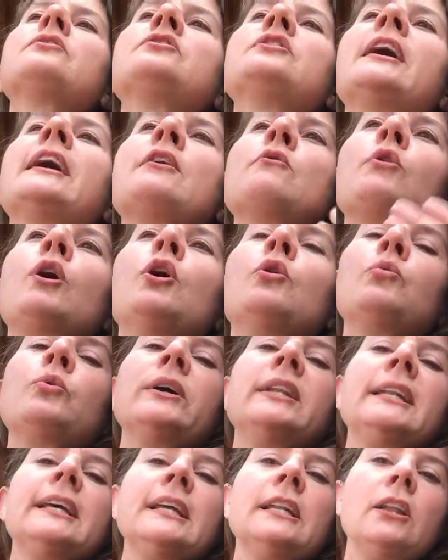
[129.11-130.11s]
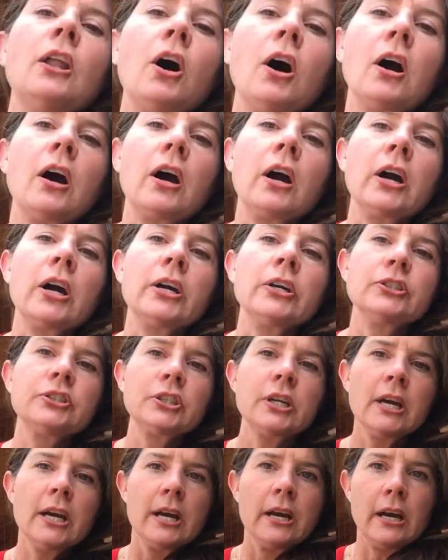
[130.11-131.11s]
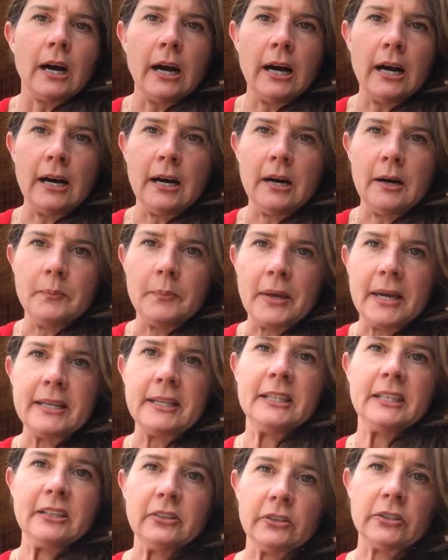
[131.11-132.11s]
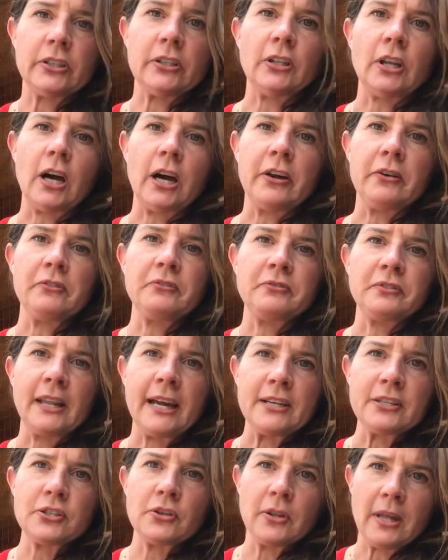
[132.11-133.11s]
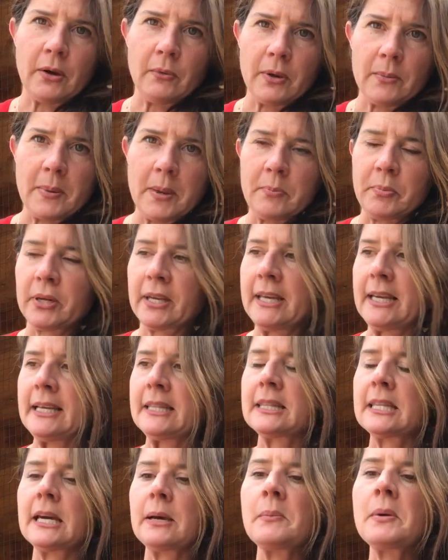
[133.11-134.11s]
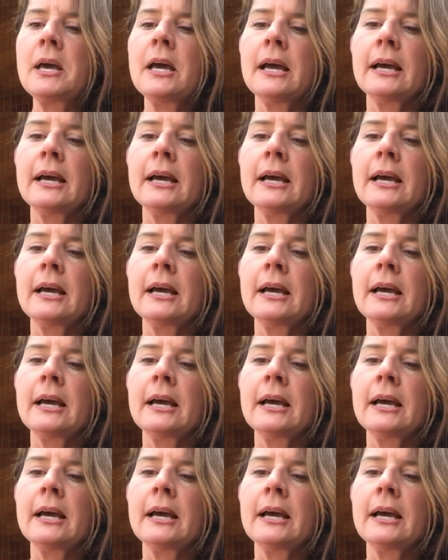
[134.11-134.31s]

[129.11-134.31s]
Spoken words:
they grow really large and yield a lot of flesh, so that way people can eat them.